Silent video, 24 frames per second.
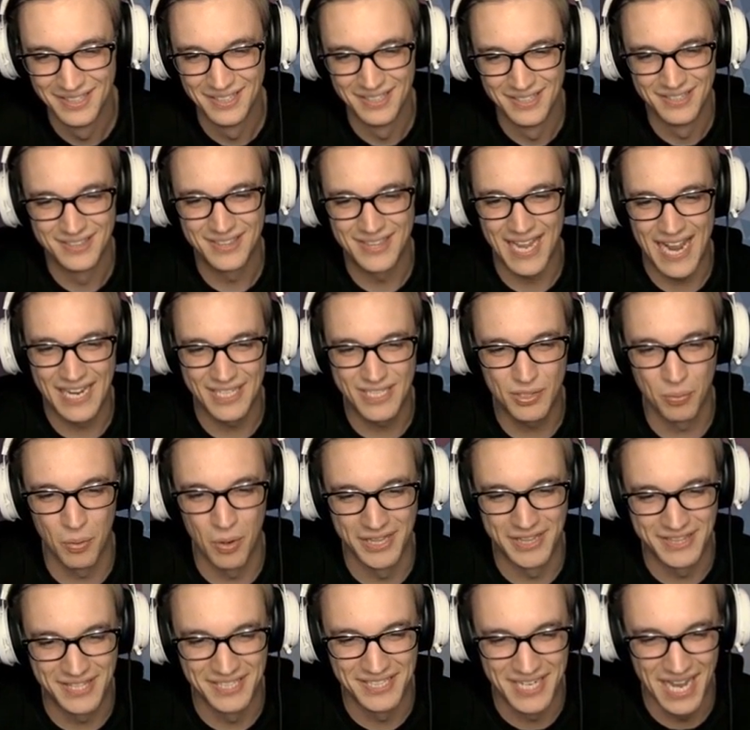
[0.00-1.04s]
That's
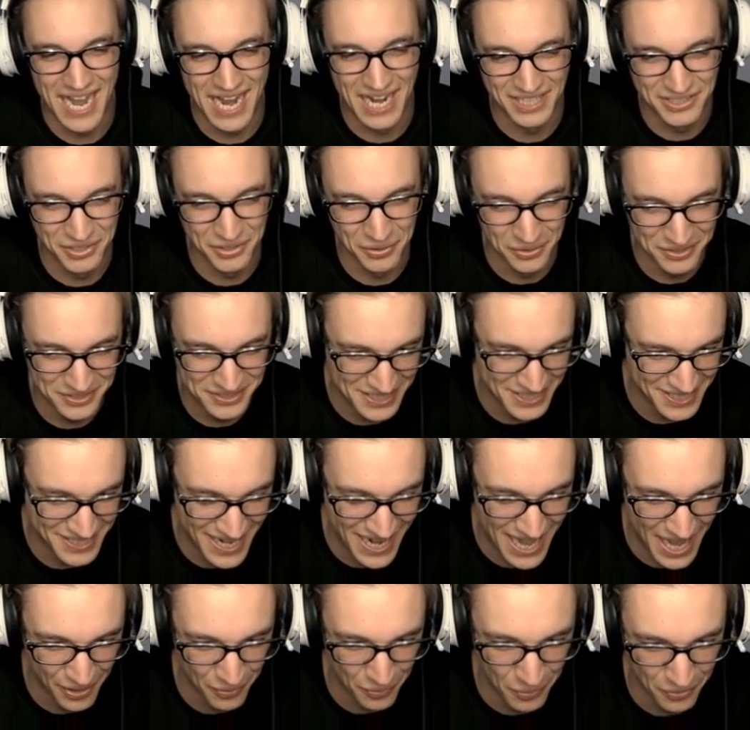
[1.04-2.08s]
what the doctor did
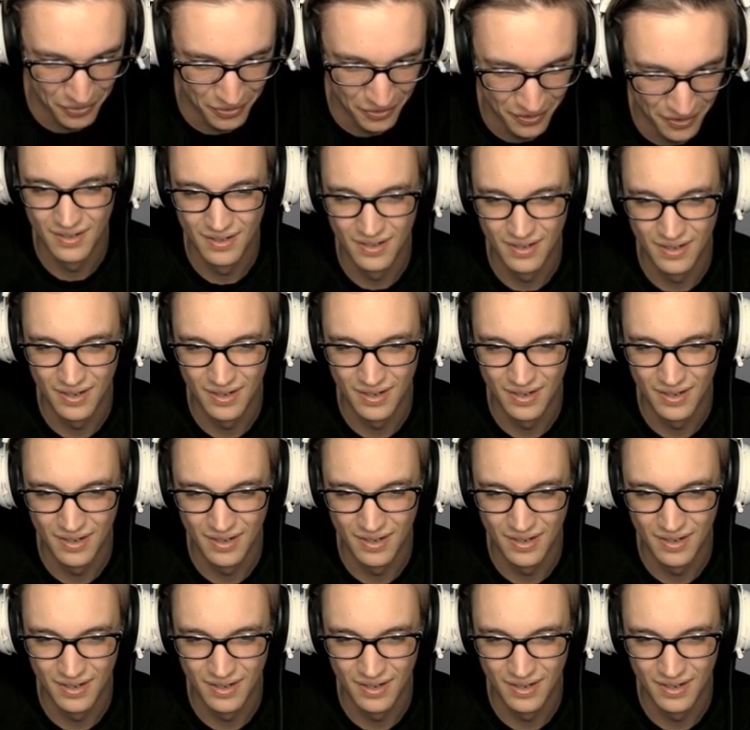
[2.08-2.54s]
not order.